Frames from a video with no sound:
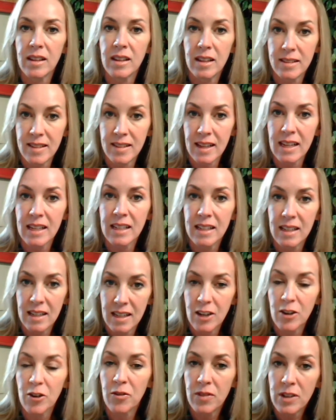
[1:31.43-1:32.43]
second
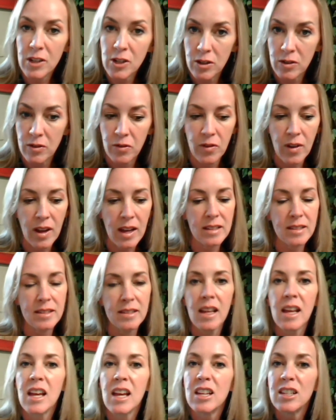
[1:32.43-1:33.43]
intervention
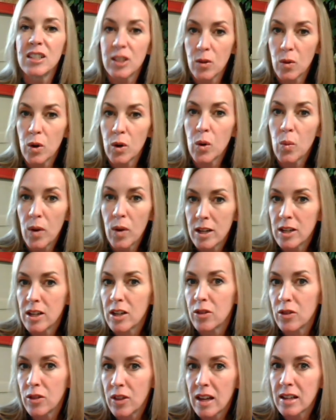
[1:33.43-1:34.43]
phase. So in a
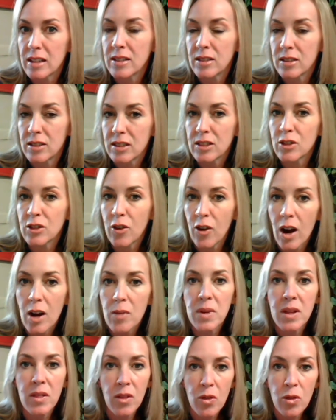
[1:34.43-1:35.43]
way, that's
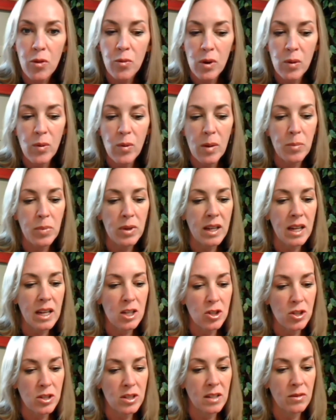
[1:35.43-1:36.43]
describing the 3
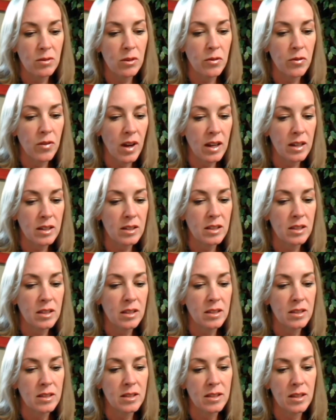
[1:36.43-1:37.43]
replications of effect.
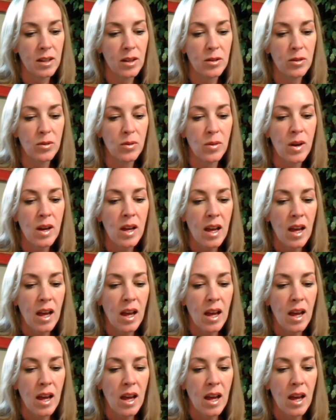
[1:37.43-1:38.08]
So